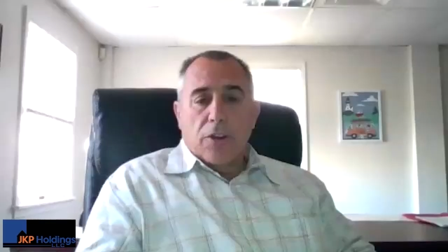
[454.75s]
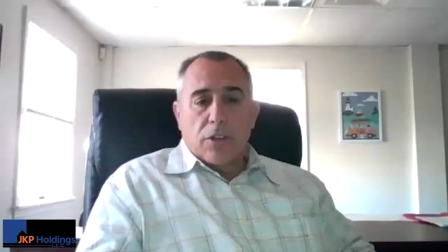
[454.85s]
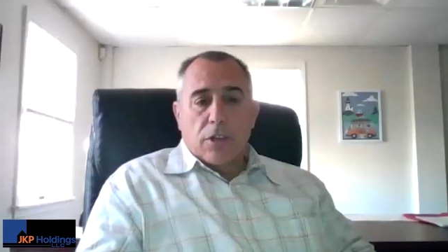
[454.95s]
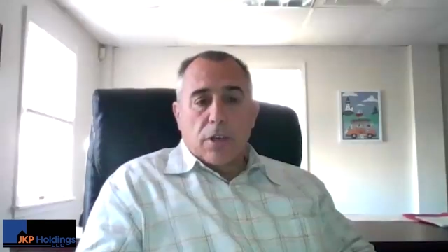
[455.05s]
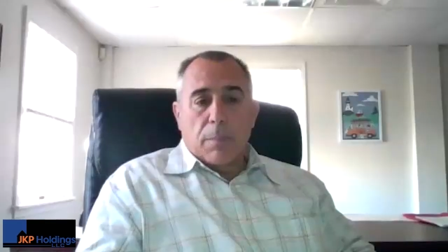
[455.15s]

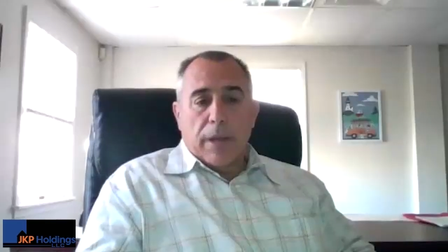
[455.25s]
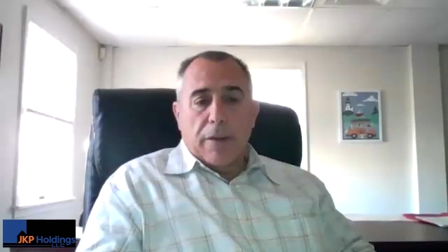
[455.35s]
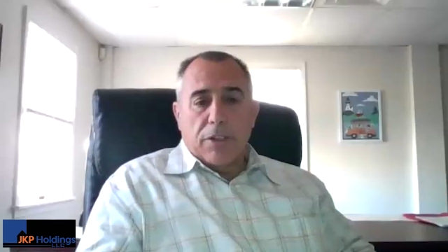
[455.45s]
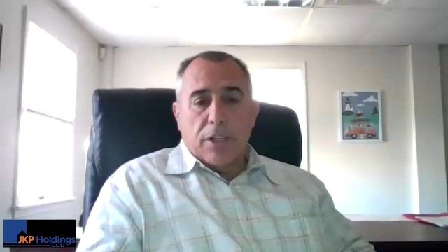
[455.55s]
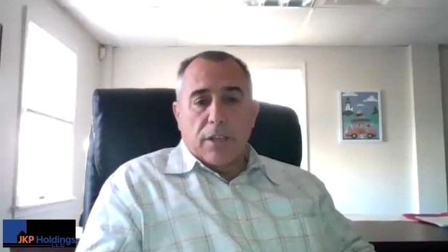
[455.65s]
I'm
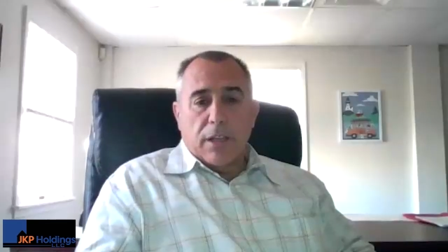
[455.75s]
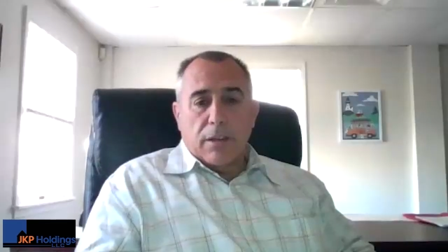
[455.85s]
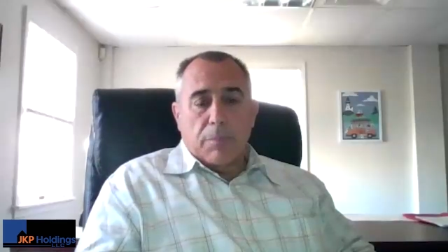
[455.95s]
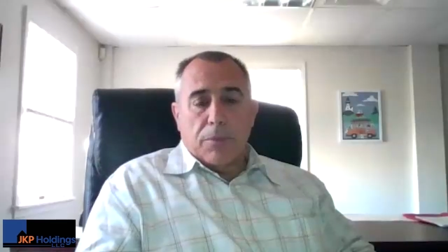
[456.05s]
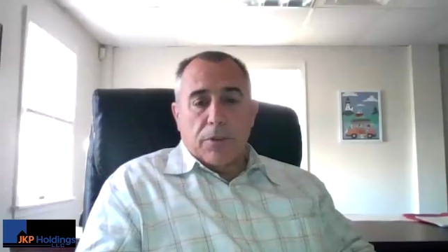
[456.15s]
guaranteed
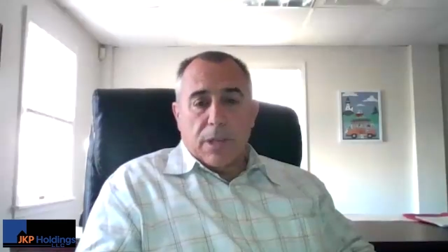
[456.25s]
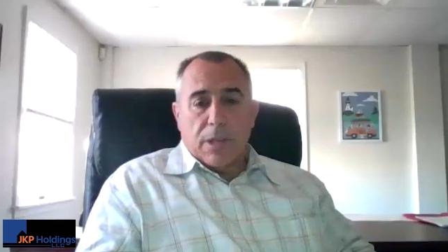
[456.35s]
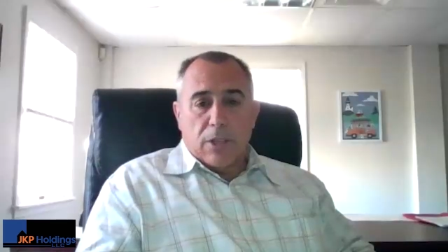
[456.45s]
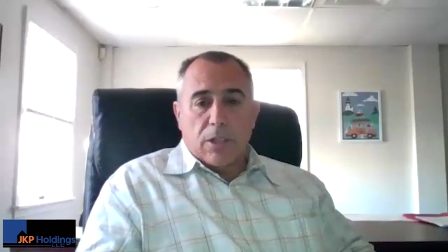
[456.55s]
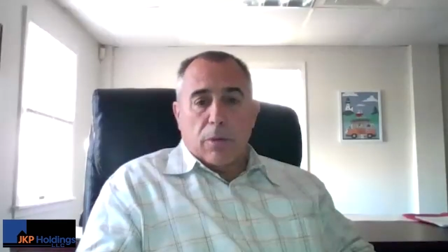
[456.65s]
that there's going
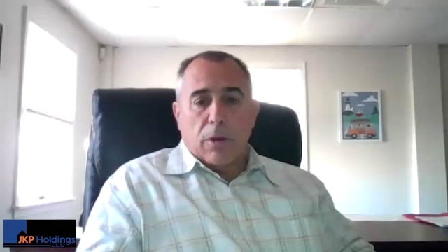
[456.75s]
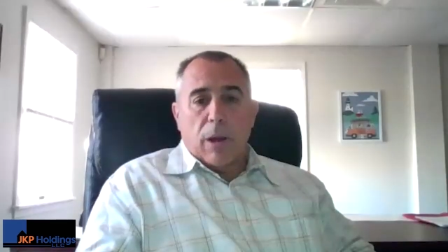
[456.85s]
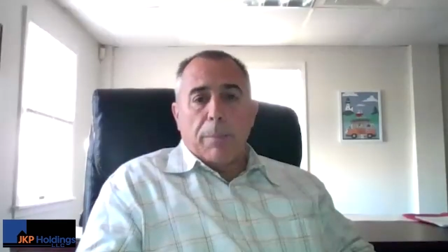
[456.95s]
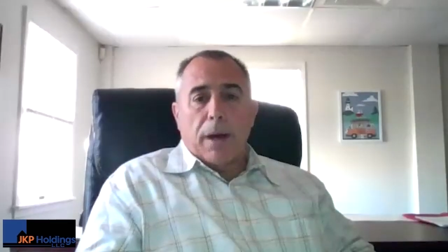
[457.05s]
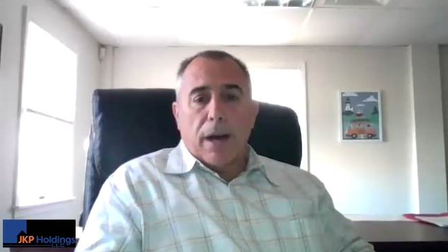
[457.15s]
to be someone
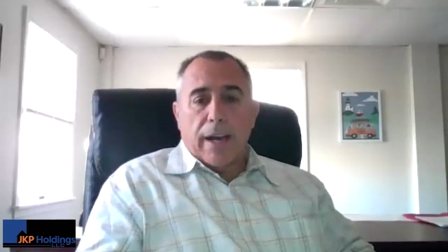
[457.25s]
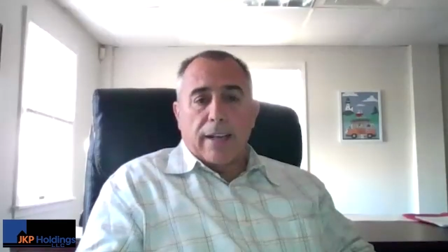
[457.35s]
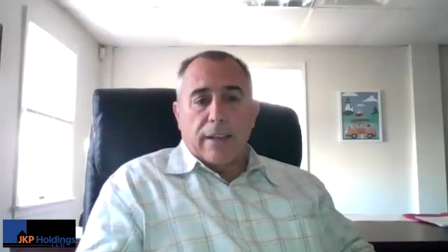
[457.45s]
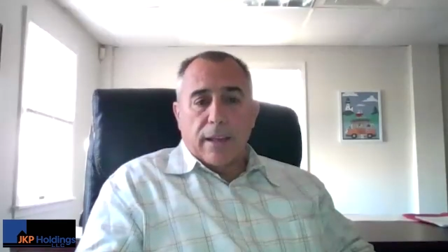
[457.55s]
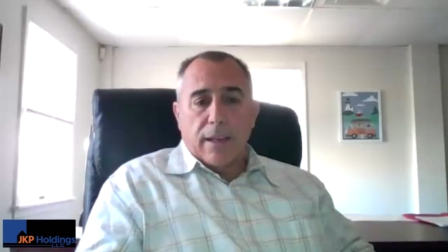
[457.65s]
right
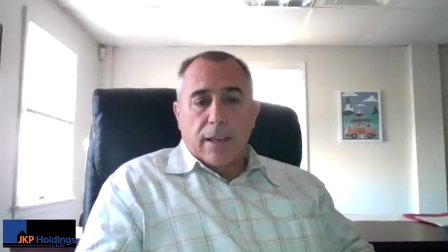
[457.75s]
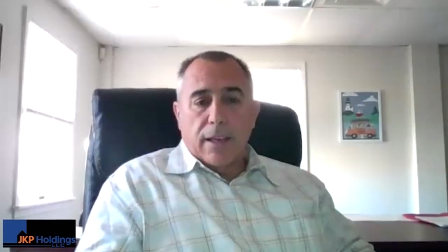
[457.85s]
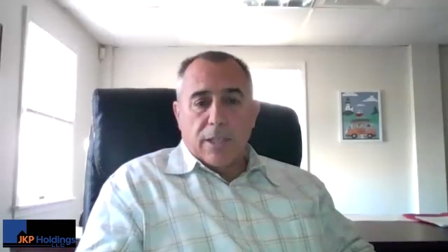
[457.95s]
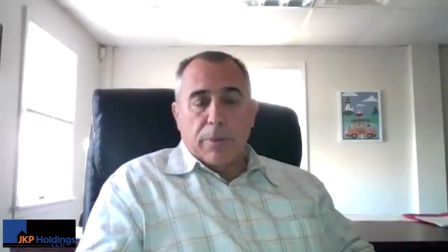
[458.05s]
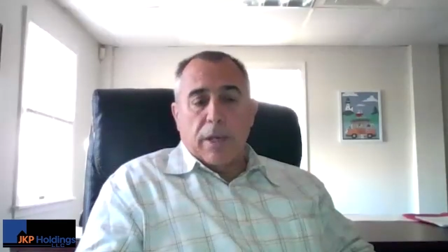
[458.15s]
behind
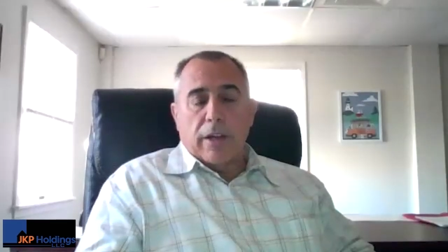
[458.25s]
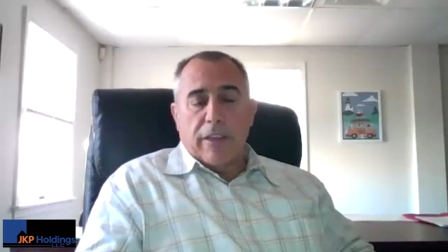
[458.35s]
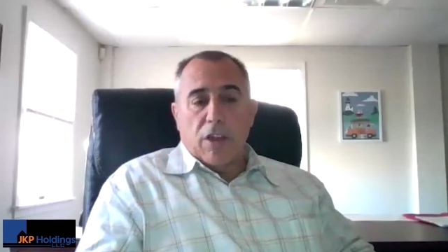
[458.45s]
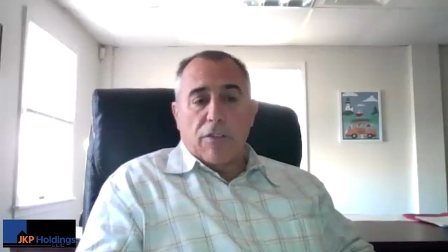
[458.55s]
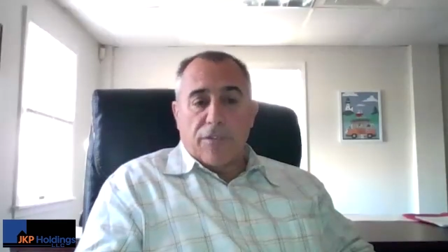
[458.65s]
his bid on
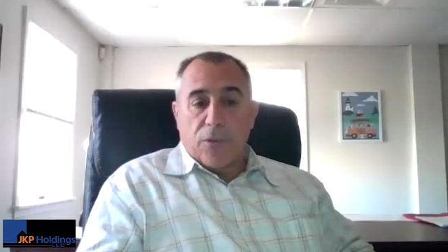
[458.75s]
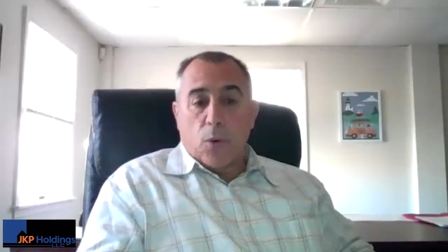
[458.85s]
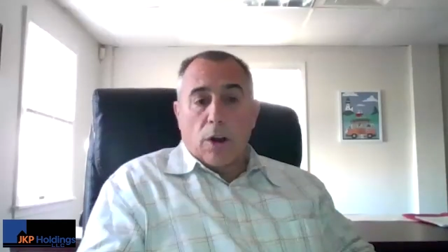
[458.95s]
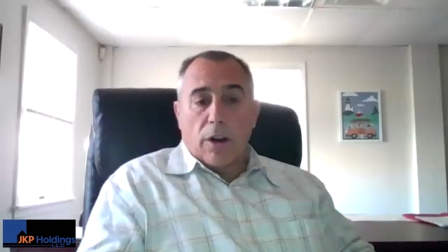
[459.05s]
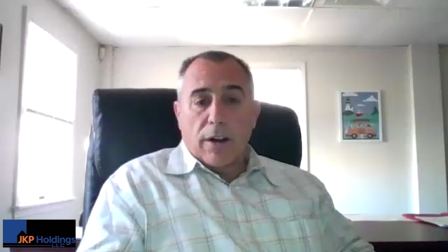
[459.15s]
the other
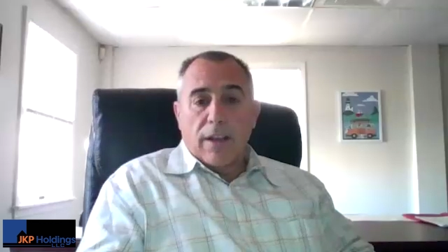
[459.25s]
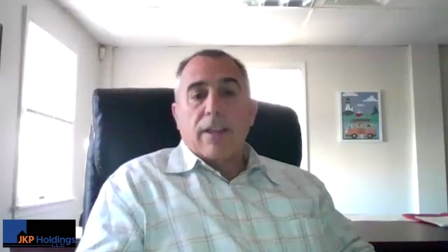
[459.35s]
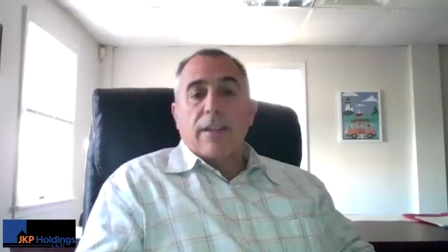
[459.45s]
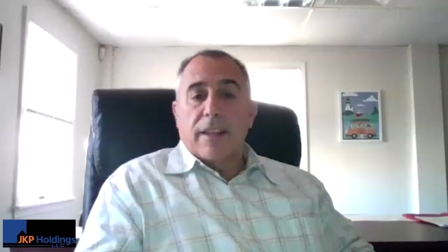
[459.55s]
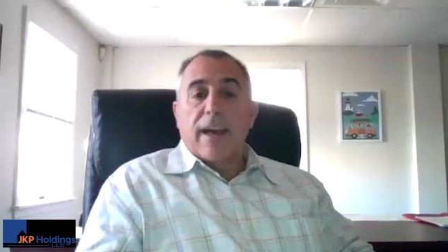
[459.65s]
4
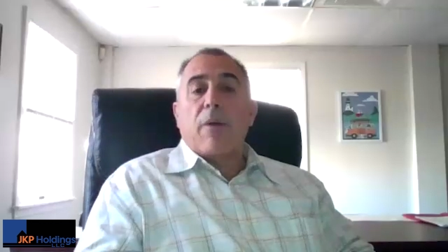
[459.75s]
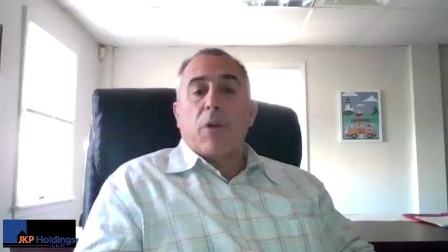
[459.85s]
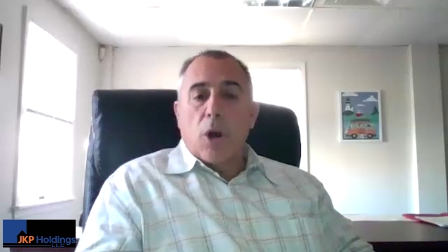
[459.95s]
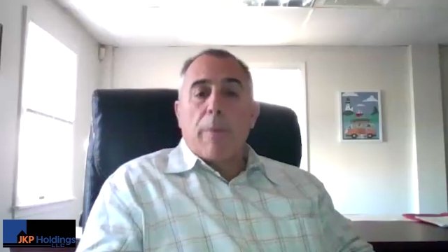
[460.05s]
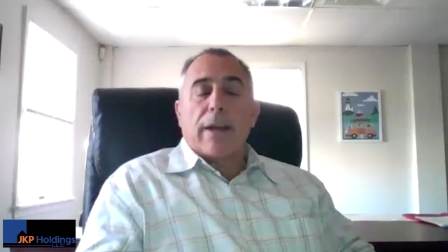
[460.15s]
that I
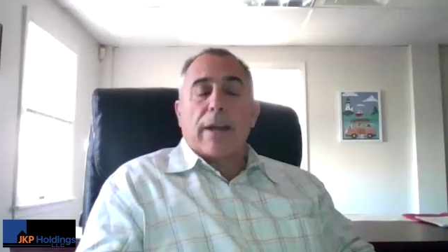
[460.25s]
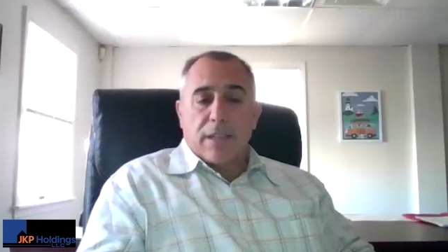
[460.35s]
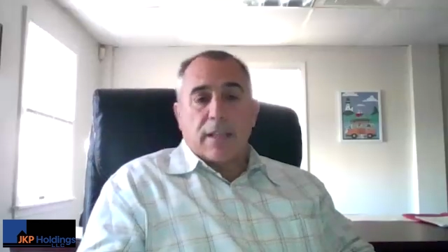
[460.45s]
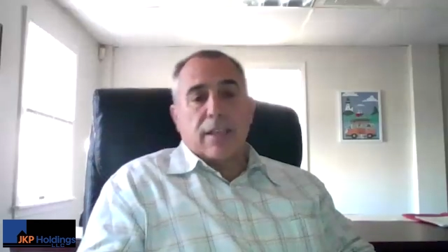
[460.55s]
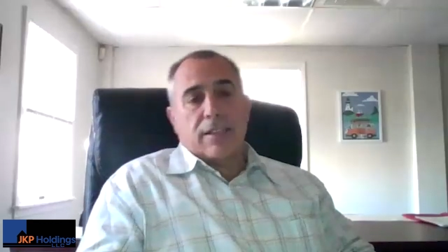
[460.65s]
would go back to
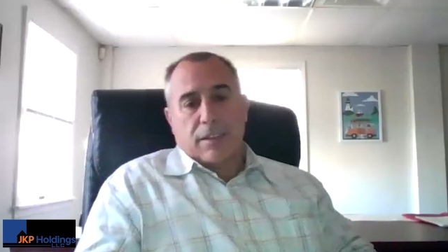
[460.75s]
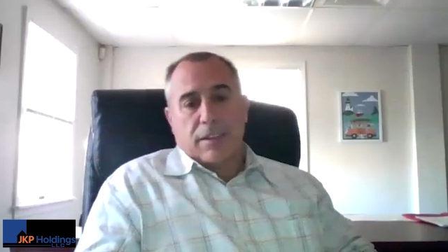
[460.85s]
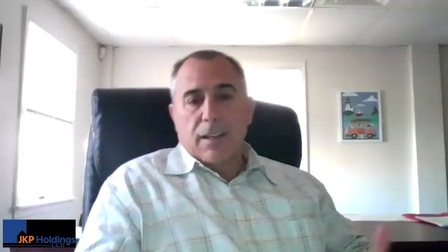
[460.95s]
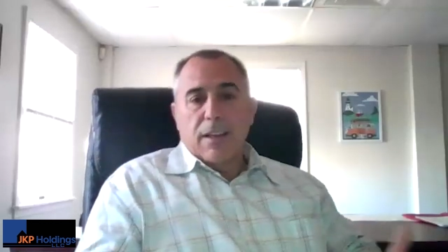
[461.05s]
say, listen,